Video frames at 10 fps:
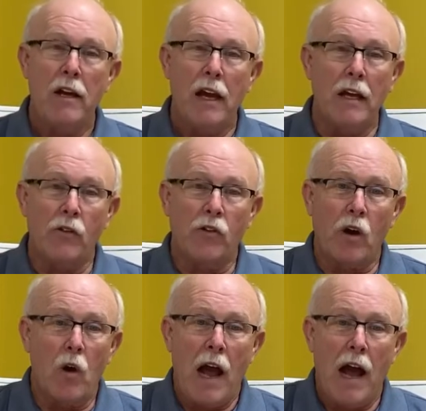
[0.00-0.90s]
And
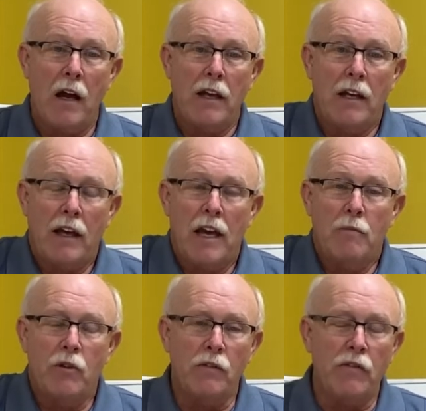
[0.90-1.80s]
so how he came
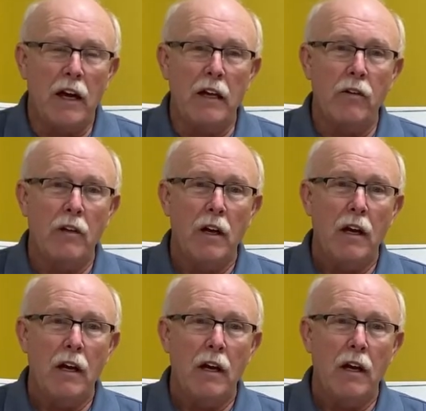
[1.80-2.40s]
to faith